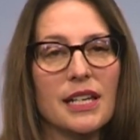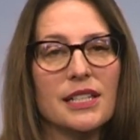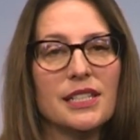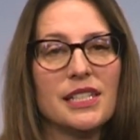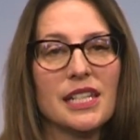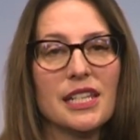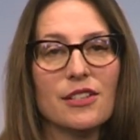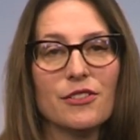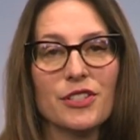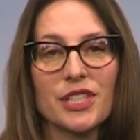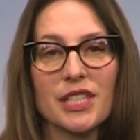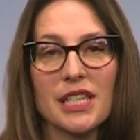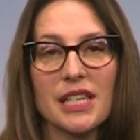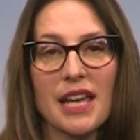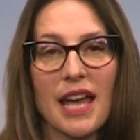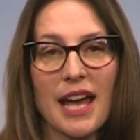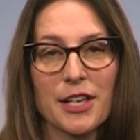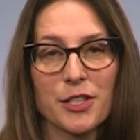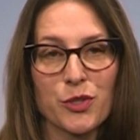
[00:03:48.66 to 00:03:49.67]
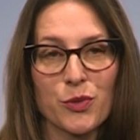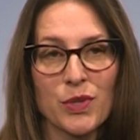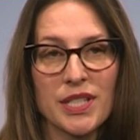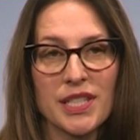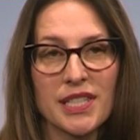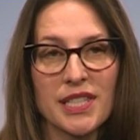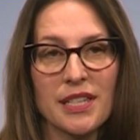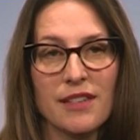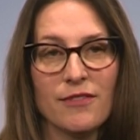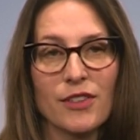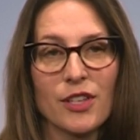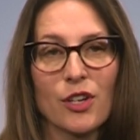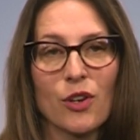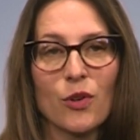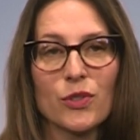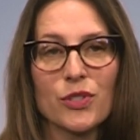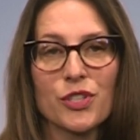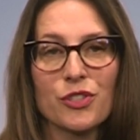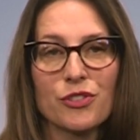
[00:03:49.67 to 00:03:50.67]
DOC has received the
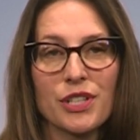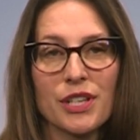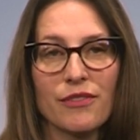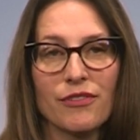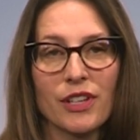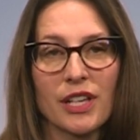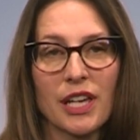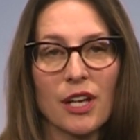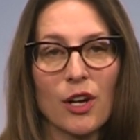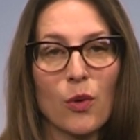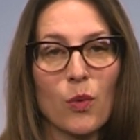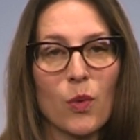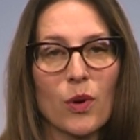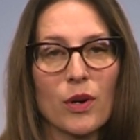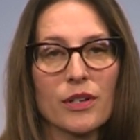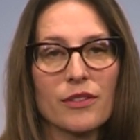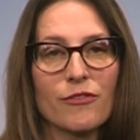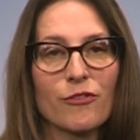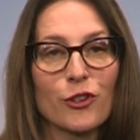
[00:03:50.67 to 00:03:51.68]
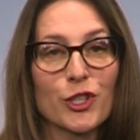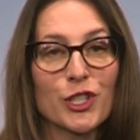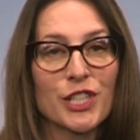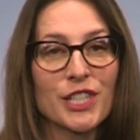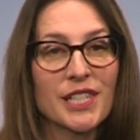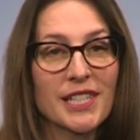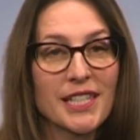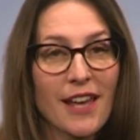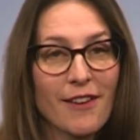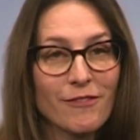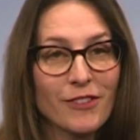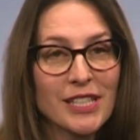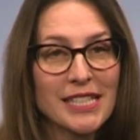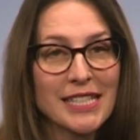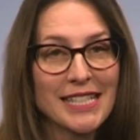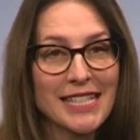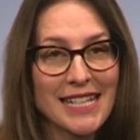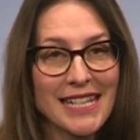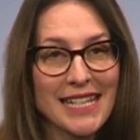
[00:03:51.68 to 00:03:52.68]
Gold Certificate Award for
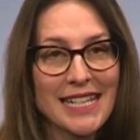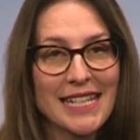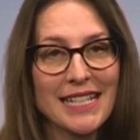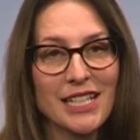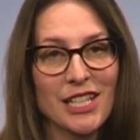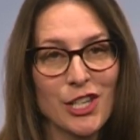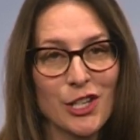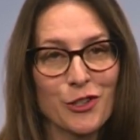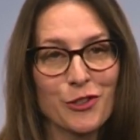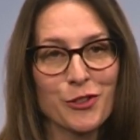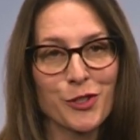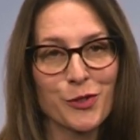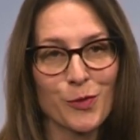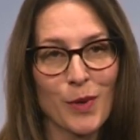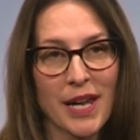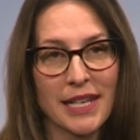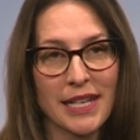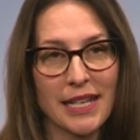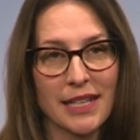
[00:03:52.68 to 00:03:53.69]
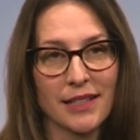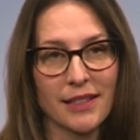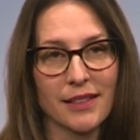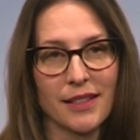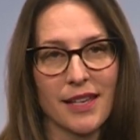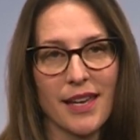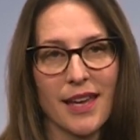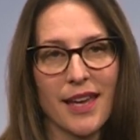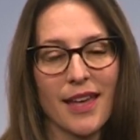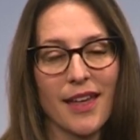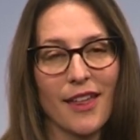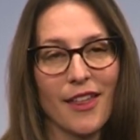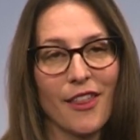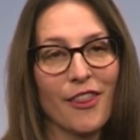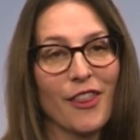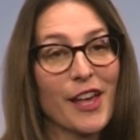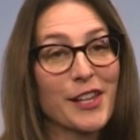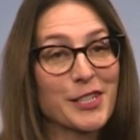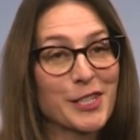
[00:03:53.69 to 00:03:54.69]
17 years running.
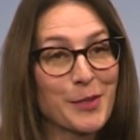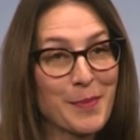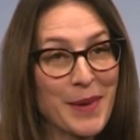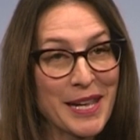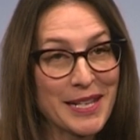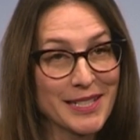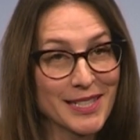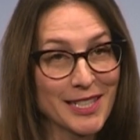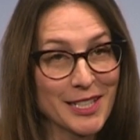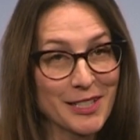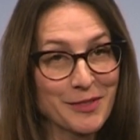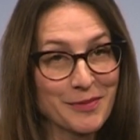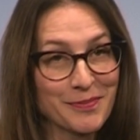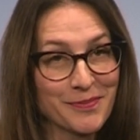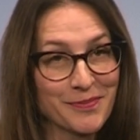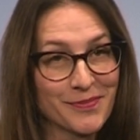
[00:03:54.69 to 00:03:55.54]
That's amazing.